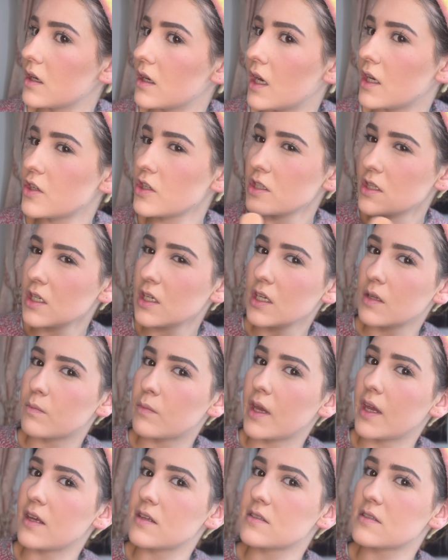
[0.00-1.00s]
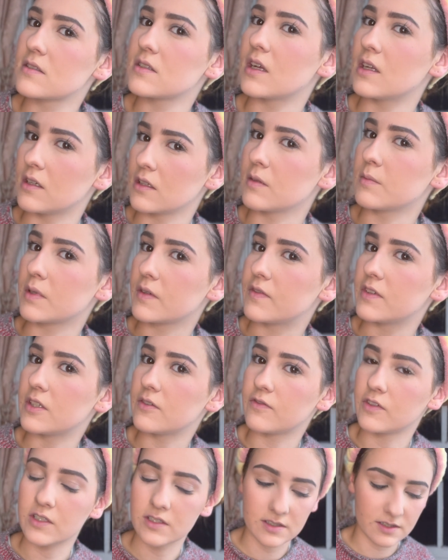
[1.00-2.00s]
I just think it makes a little bit of a
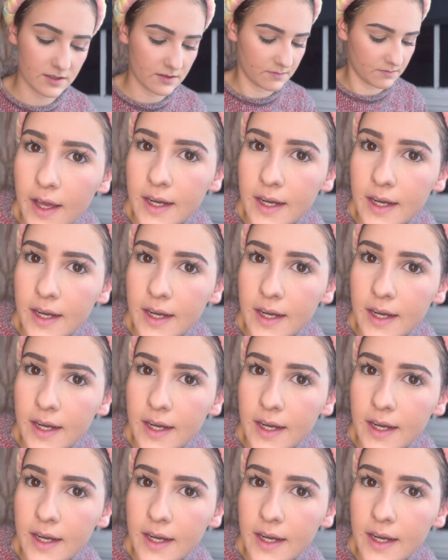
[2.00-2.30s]
difference.